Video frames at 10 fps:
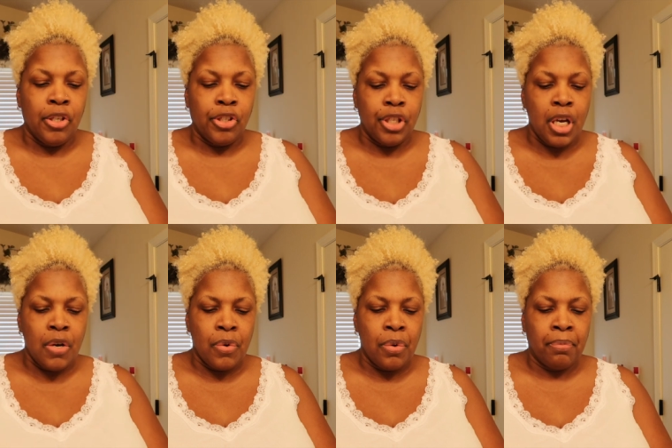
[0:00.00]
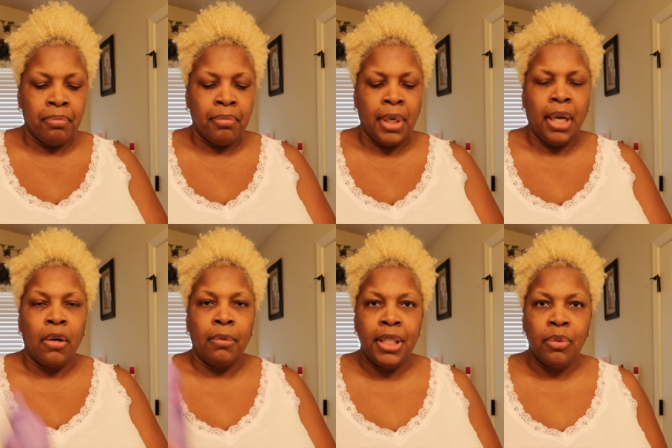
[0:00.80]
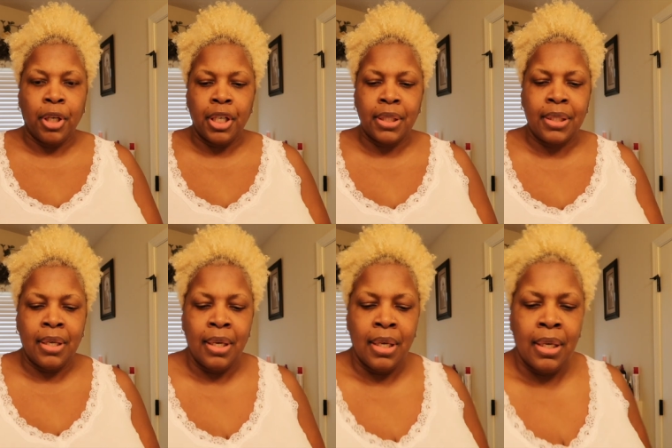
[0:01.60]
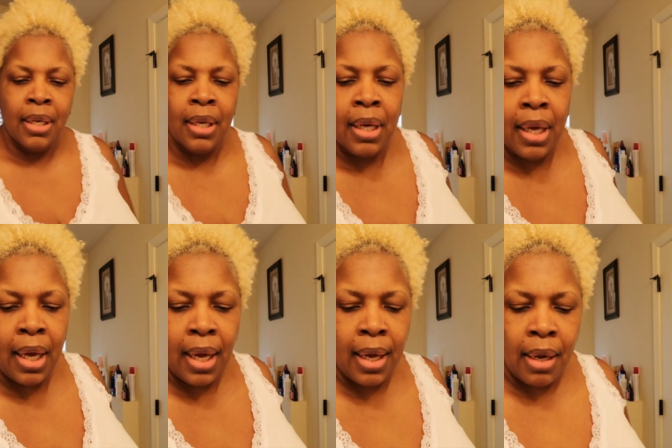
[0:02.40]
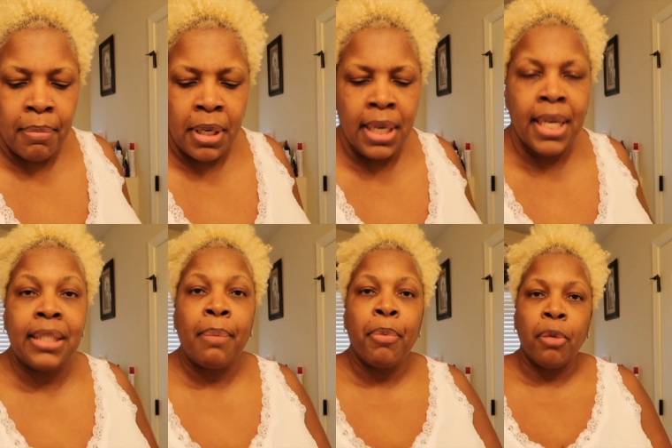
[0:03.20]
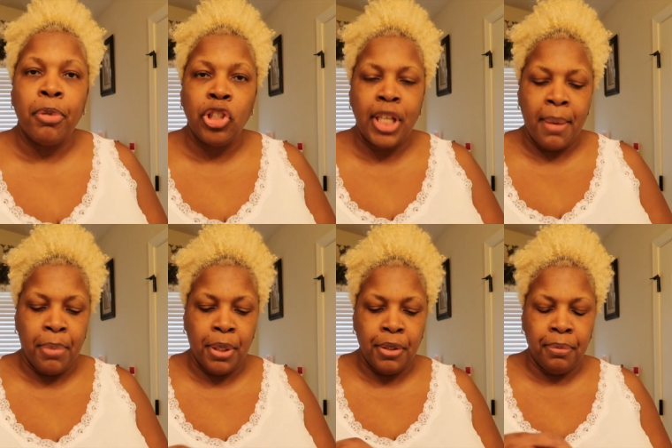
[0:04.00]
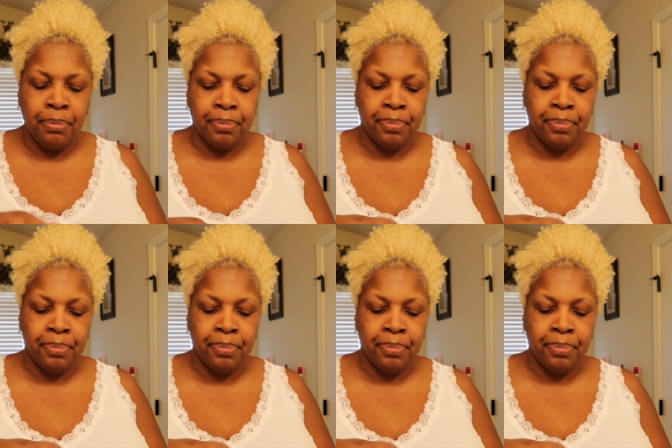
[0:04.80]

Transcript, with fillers: so I hope this works. Um, it's a purple shampoo.